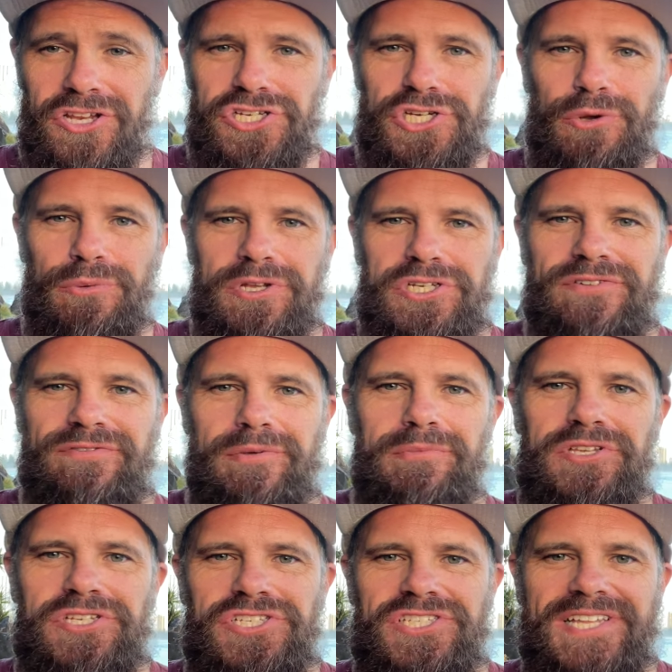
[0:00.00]
to show a bunch of
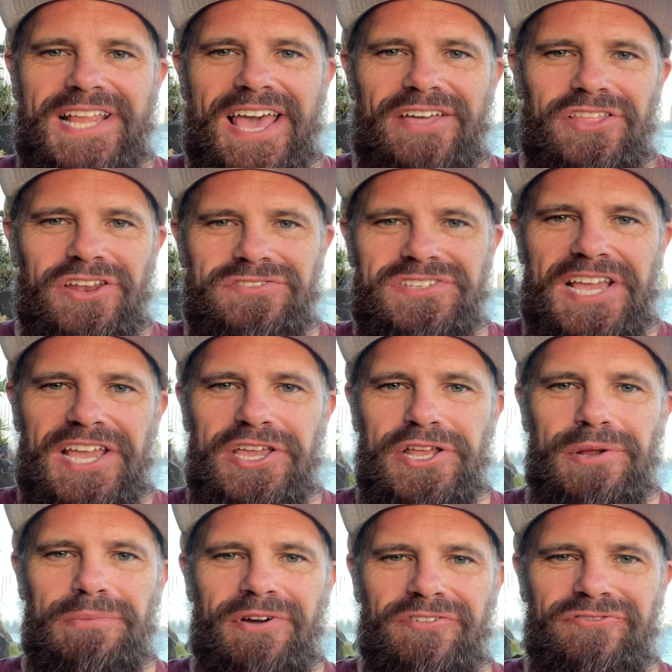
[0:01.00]
images now that I've taken
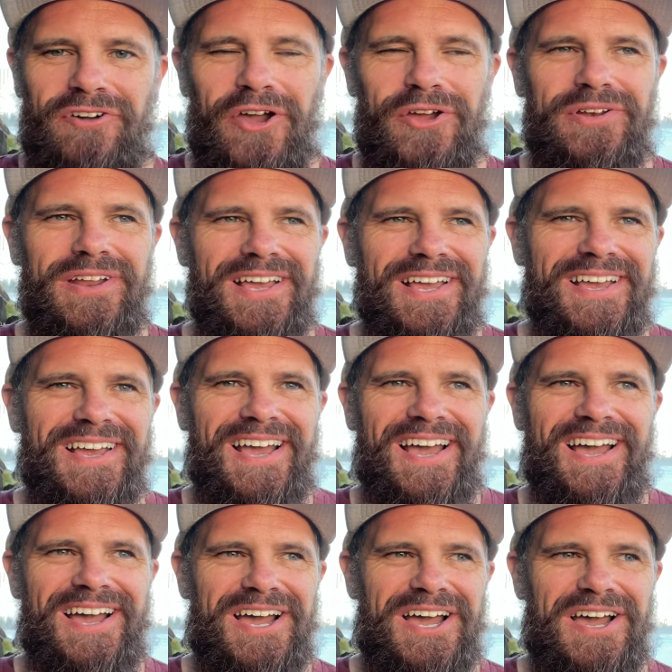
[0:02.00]
on my phone,
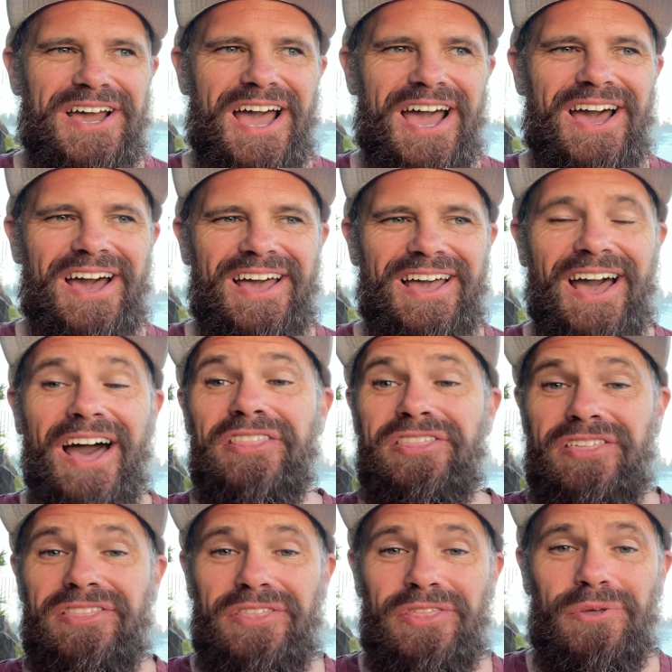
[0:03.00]

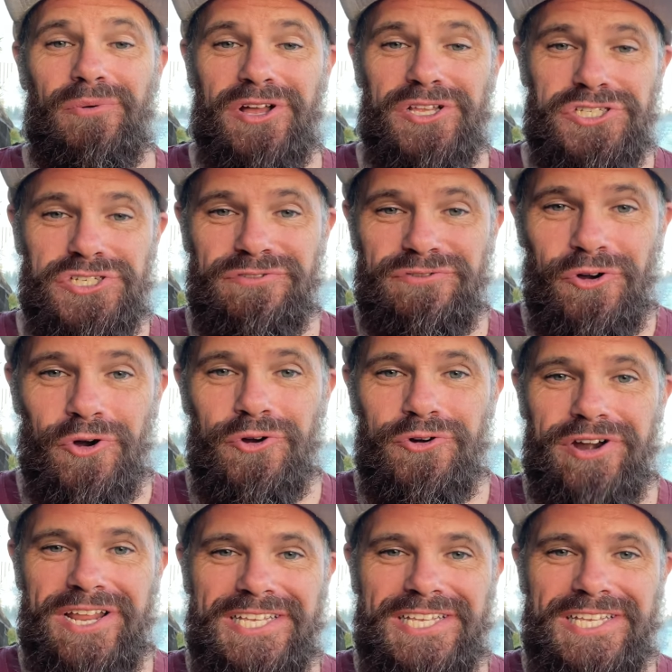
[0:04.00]
other than the ones you've already